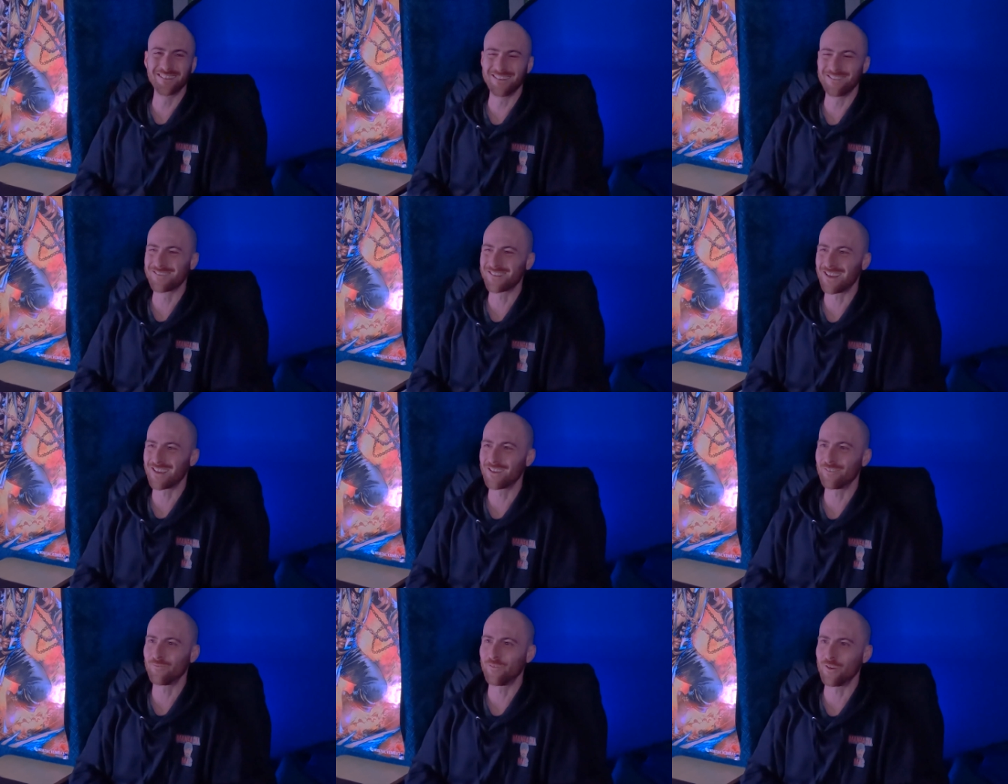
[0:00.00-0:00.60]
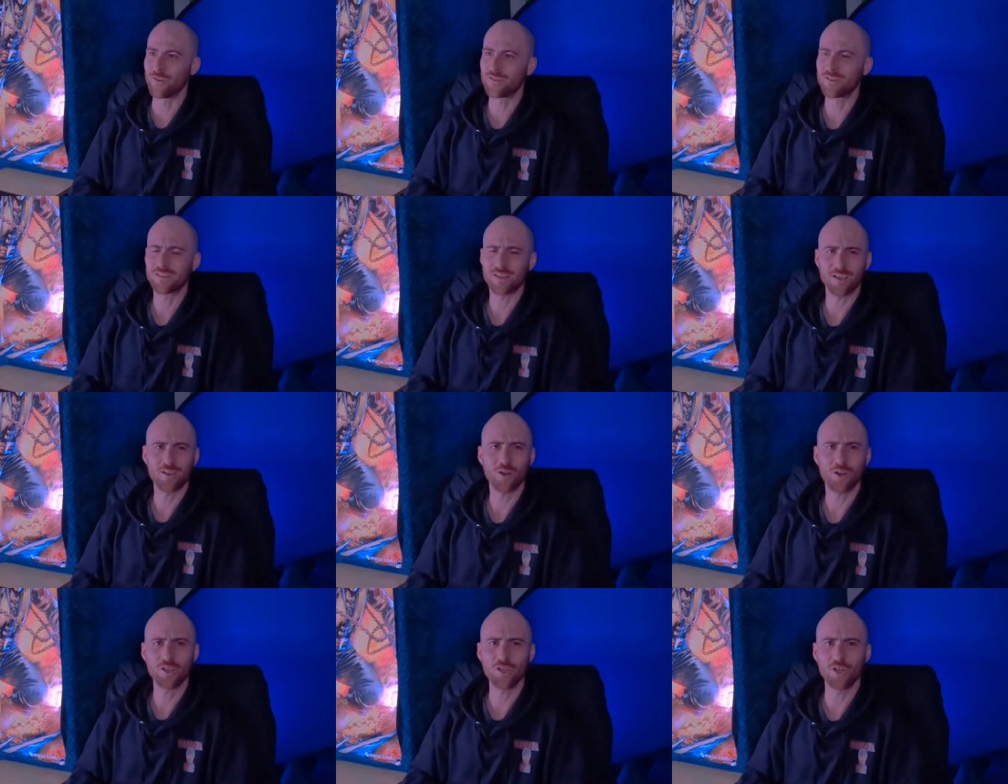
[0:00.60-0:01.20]
He's like at first, he's
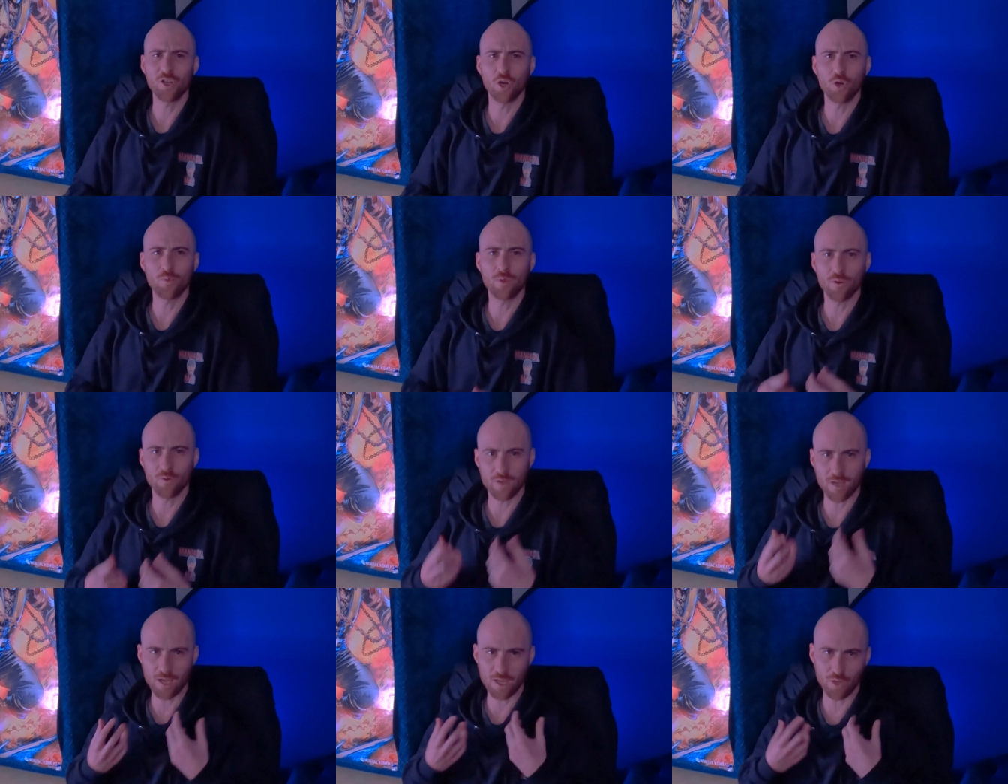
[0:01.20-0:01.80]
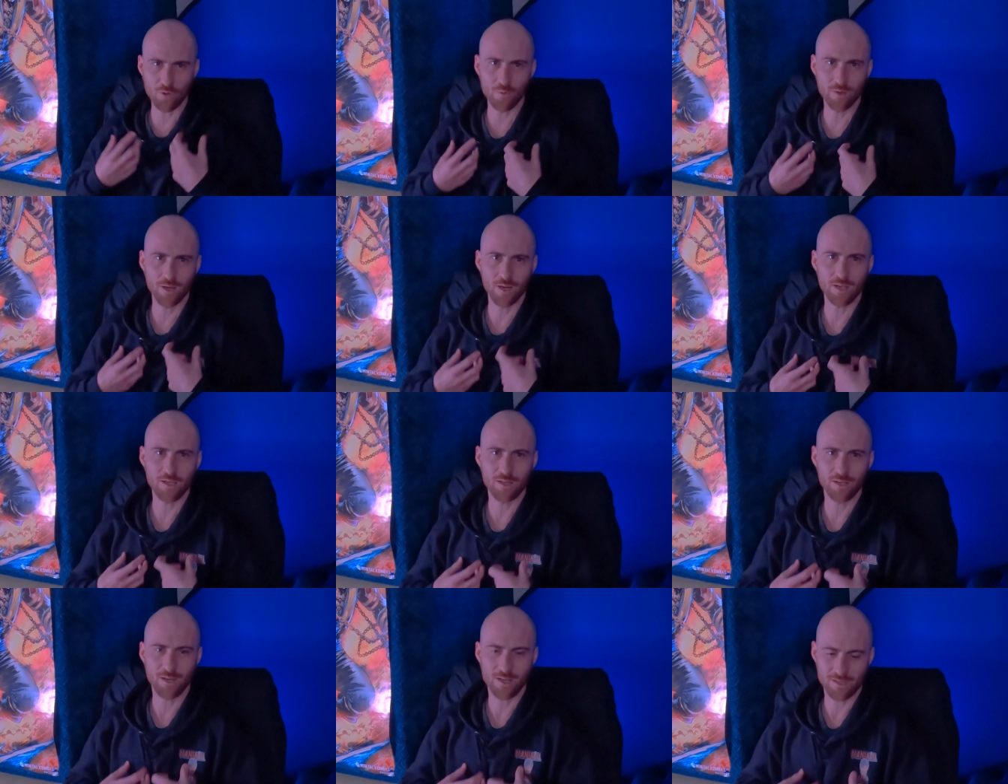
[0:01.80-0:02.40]
like, oh, you know, you'll get you in
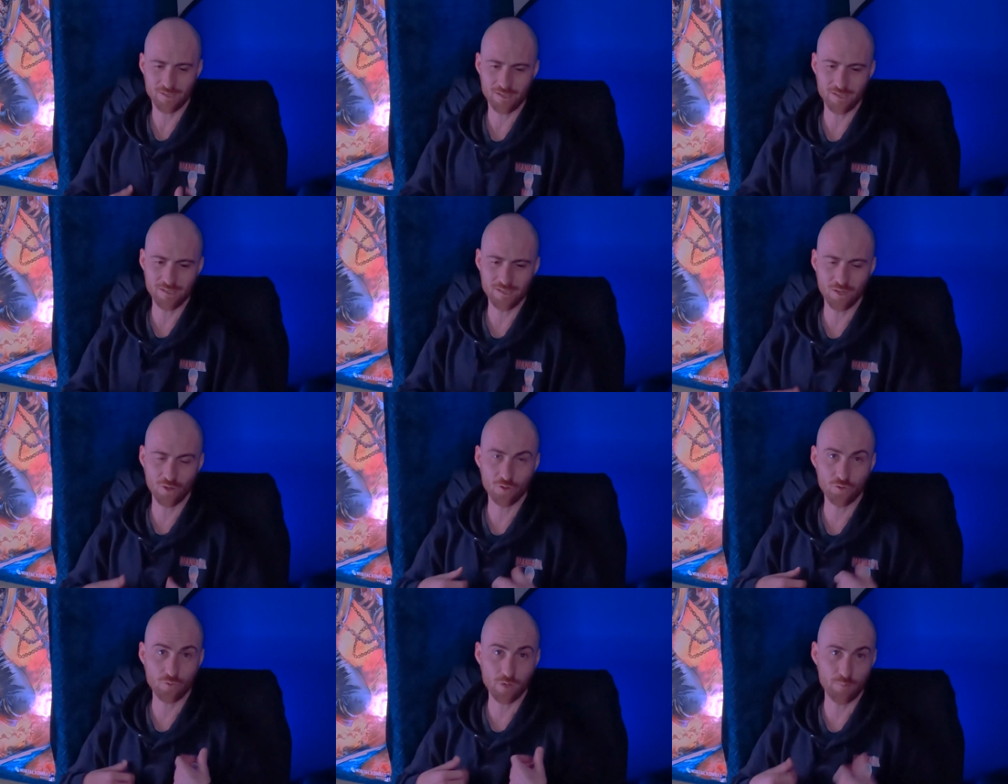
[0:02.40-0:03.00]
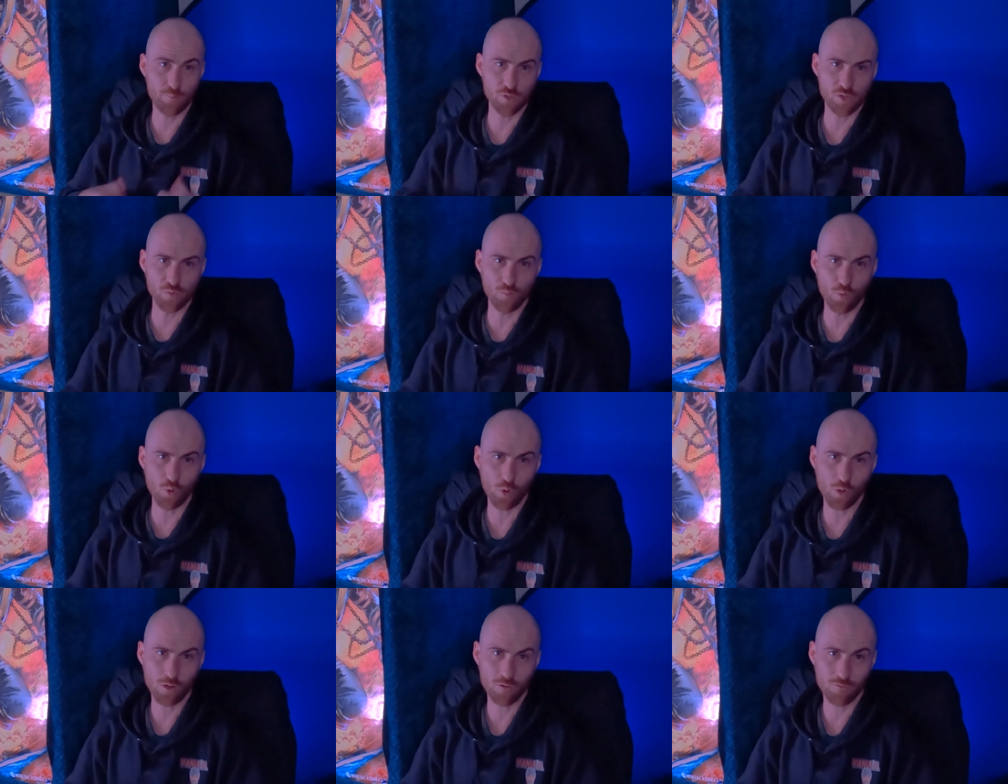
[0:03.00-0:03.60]
like a nice easy laundry, put some
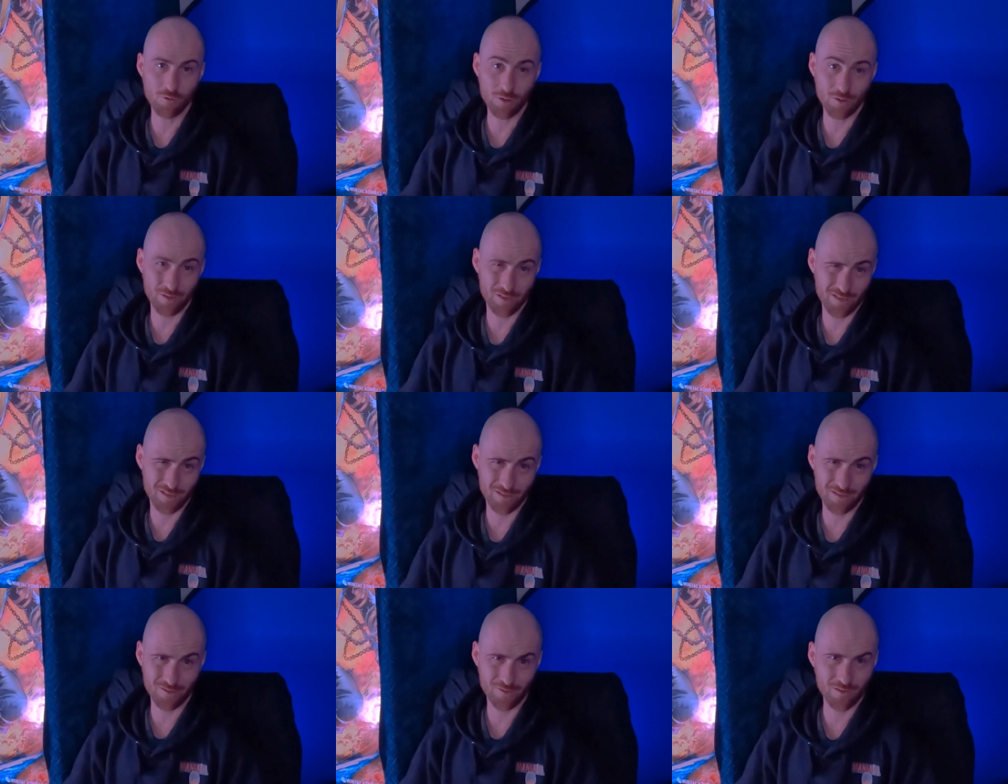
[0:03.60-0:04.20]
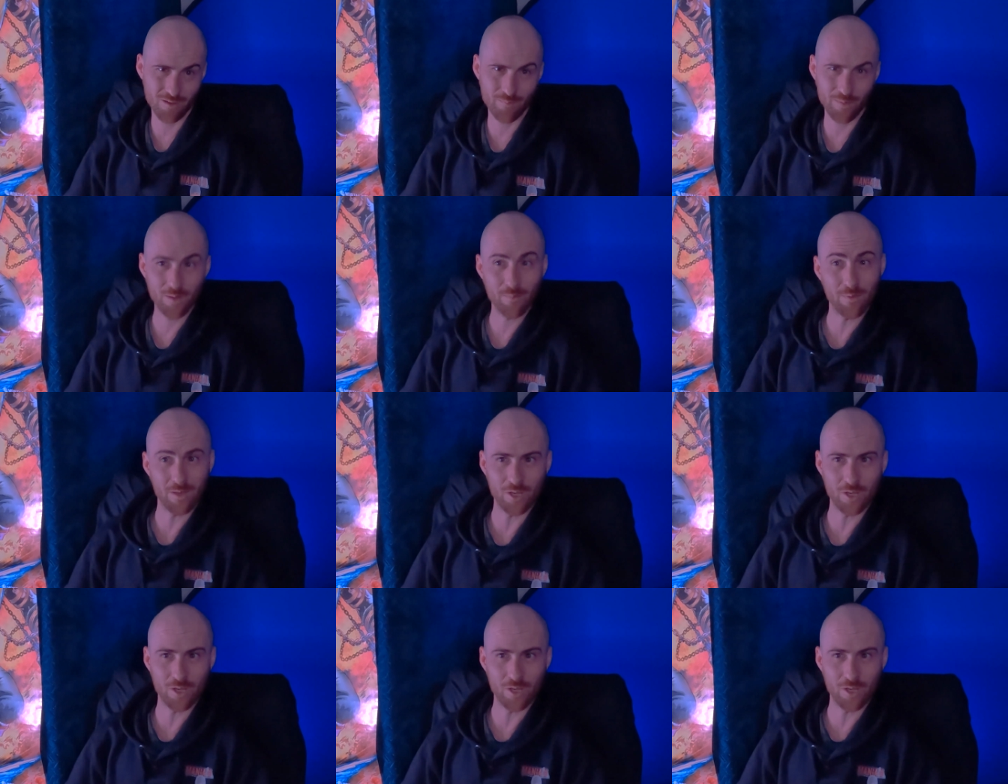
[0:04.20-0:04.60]
water on there, you know what I mean?